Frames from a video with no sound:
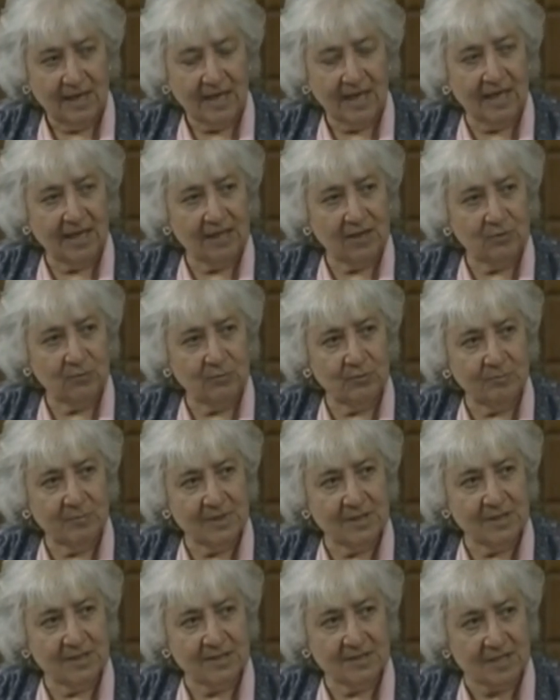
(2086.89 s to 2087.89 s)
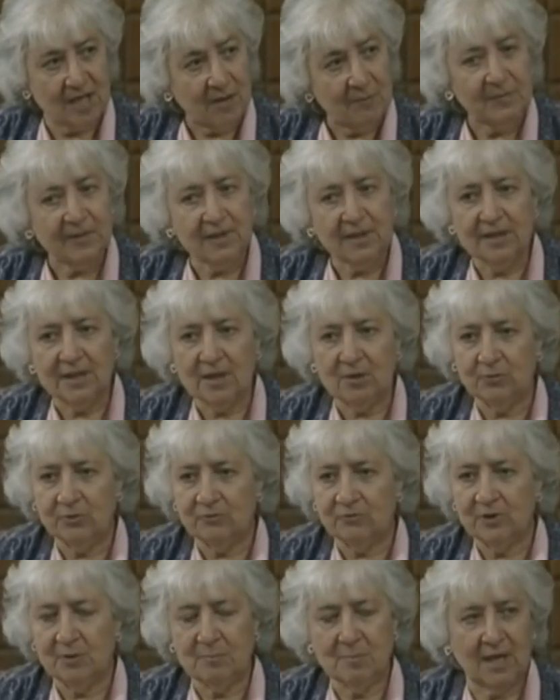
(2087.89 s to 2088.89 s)
And it would be something that would
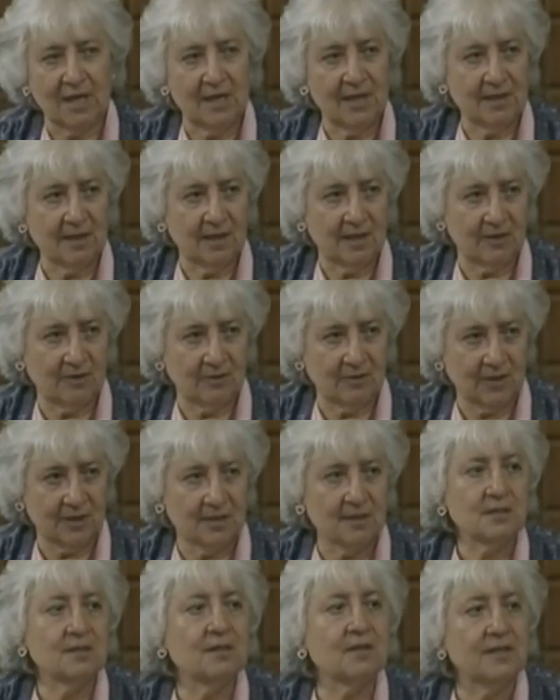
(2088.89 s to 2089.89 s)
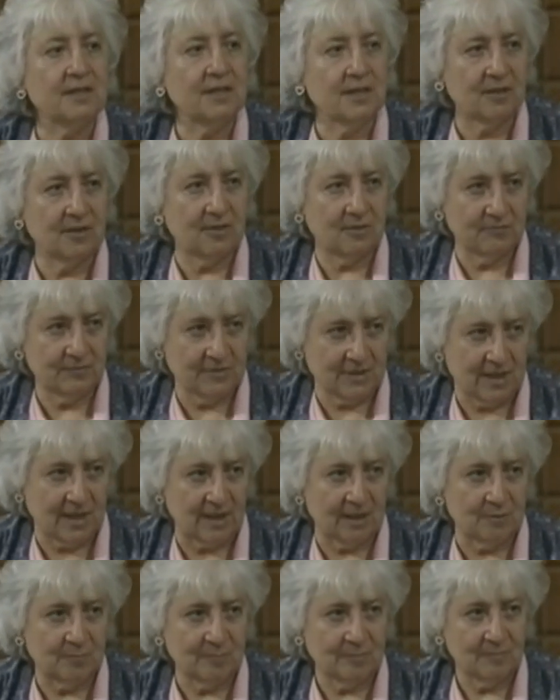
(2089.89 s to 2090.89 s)
remain there until the end of
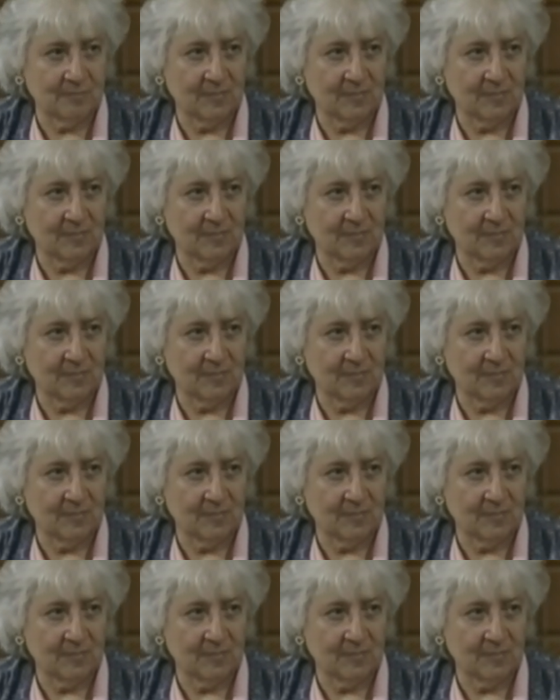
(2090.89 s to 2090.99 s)
time.